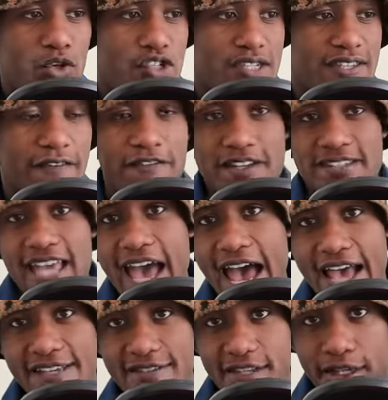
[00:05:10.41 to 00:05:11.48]
which is a
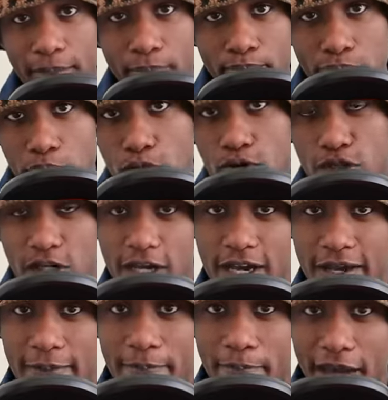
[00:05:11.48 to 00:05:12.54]
fantastic boot
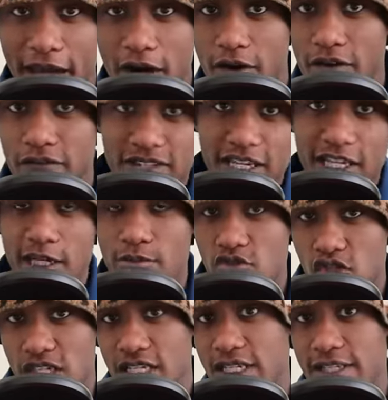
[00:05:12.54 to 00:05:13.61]
cut pair of denim
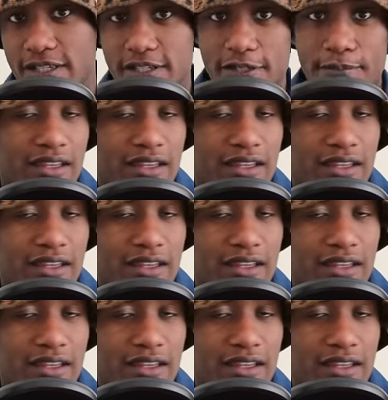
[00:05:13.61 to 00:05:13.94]
jeans.